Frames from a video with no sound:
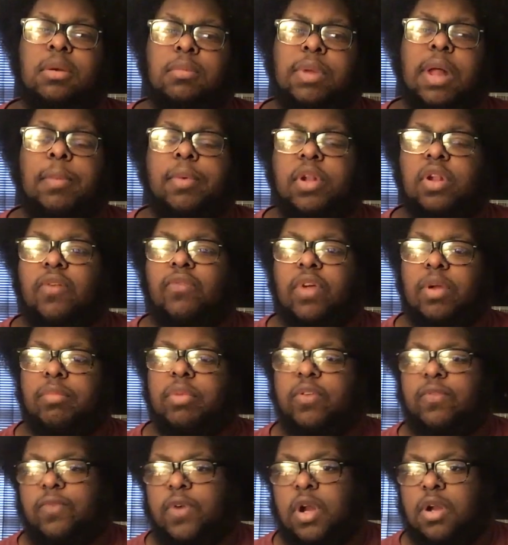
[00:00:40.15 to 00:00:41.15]
probably
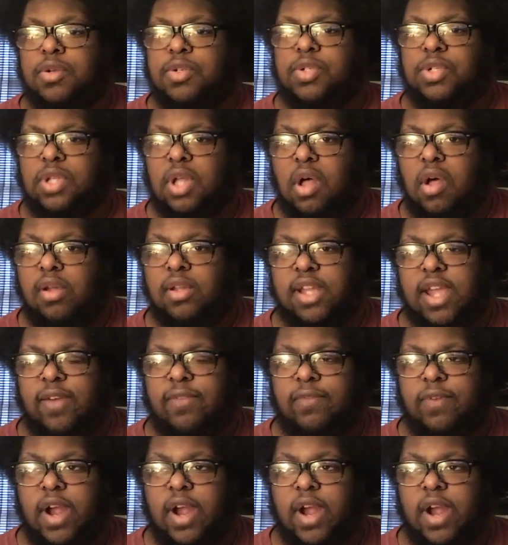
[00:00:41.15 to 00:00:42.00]
November 1st on that